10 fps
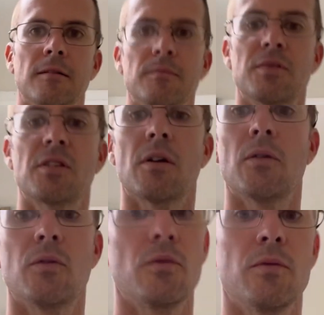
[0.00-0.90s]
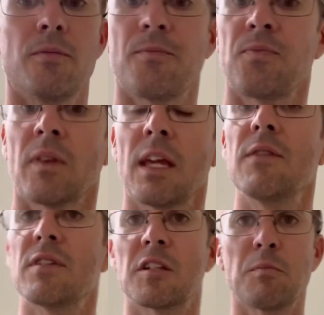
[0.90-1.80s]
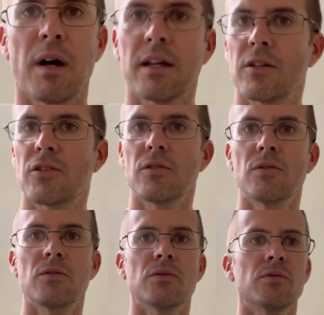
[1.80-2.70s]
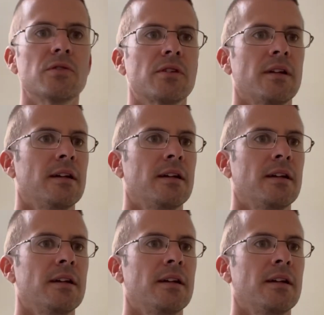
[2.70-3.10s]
So even spike shoes,